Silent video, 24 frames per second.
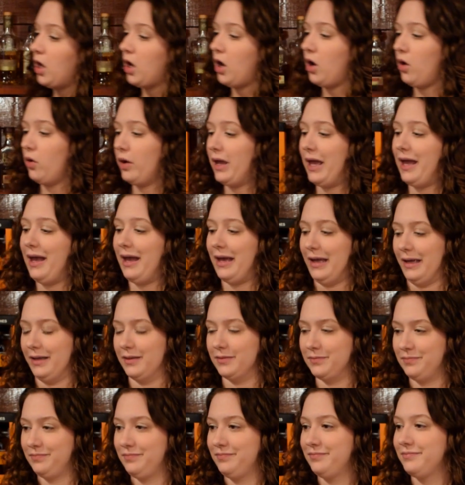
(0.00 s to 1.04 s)
Okay,
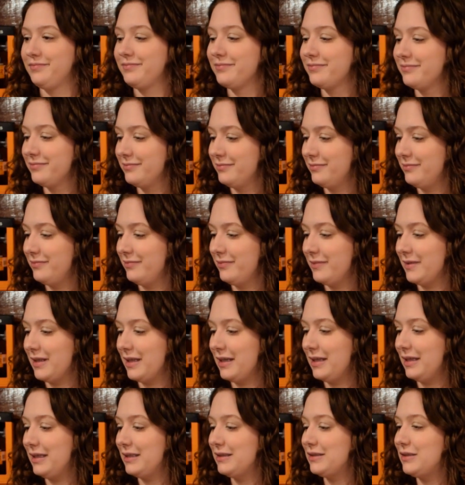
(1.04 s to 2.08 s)

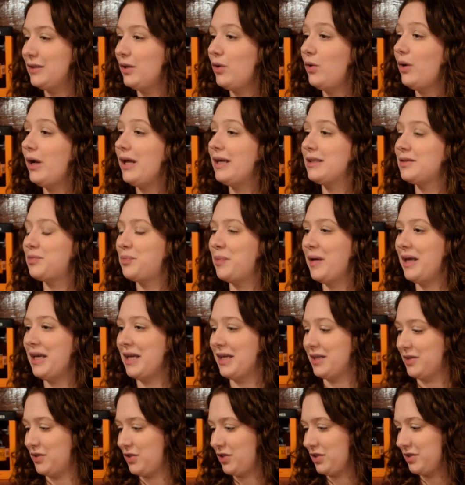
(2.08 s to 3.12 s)
let's do this
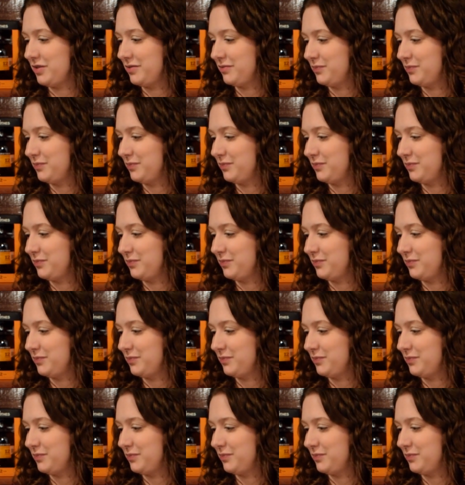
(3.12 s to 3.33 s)
bitch.